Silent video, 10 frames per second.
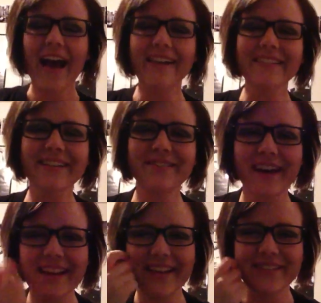I'm
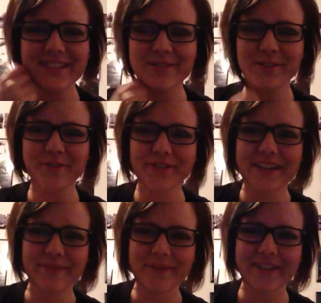not that much of a
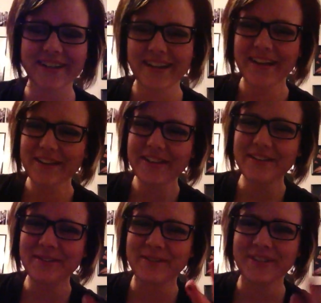freak, but
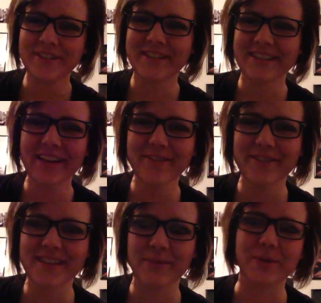you know, when you're in love
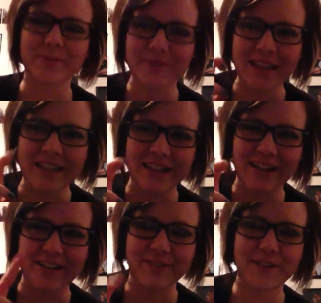with, well, in
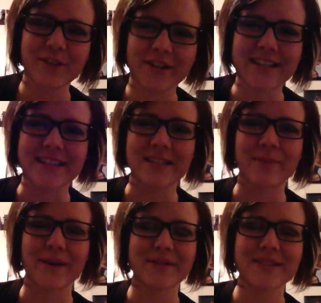love, you're crazy
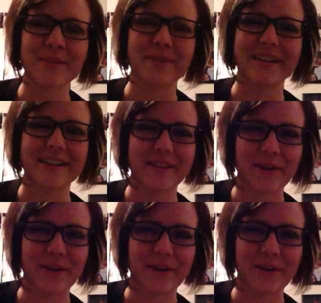about somebody and